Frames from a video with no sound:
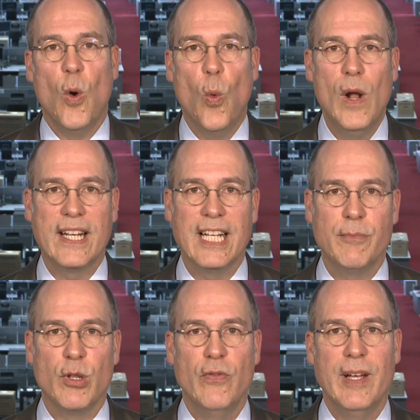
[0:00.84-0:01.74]
Welcome
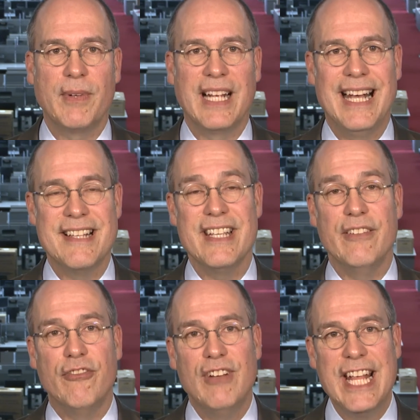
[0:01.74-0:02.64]
to the webcast
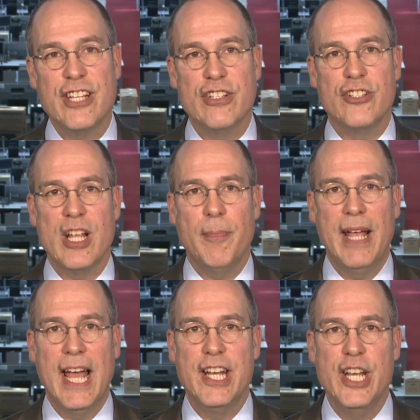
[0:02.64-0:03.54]
Inflation
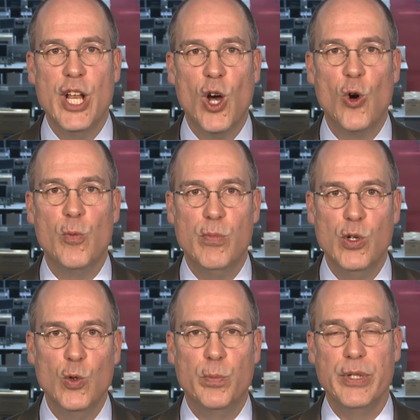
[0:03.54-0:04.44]
Japan, No
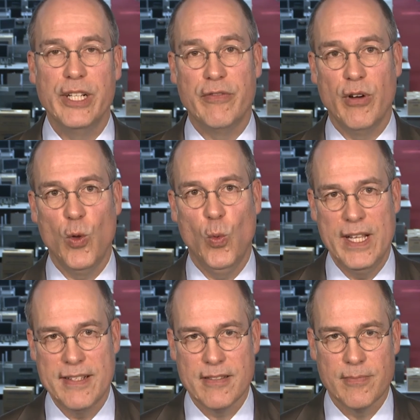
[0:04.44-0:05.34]
Blueprint for the
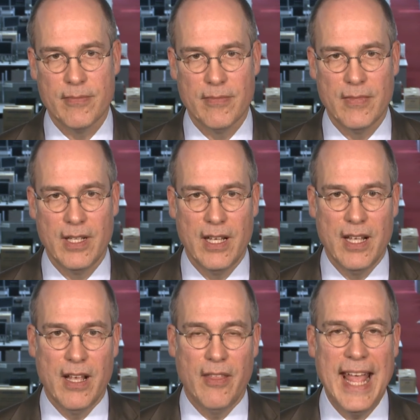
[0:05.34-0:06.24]
West.
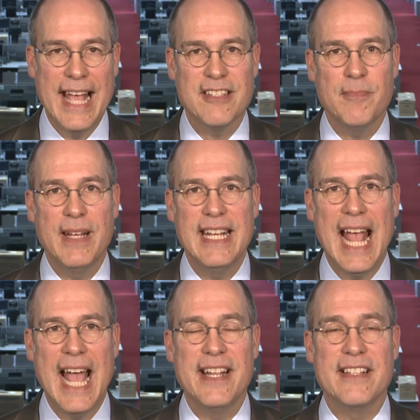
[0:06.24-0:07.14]
There hasn't been
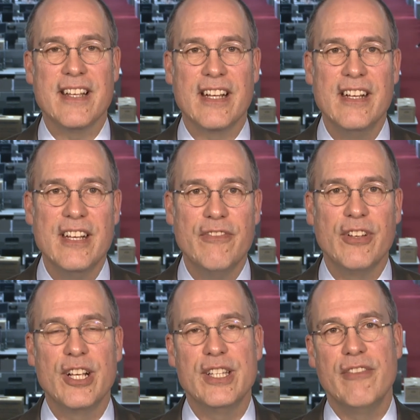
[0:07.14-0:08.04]
any
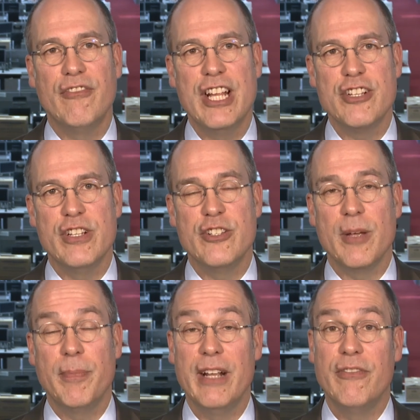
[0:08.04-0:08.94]
significant inflation in
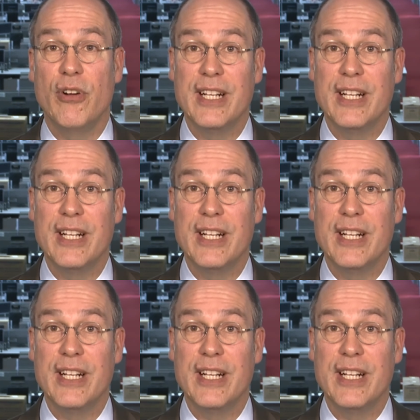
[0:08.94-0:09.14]
Japan for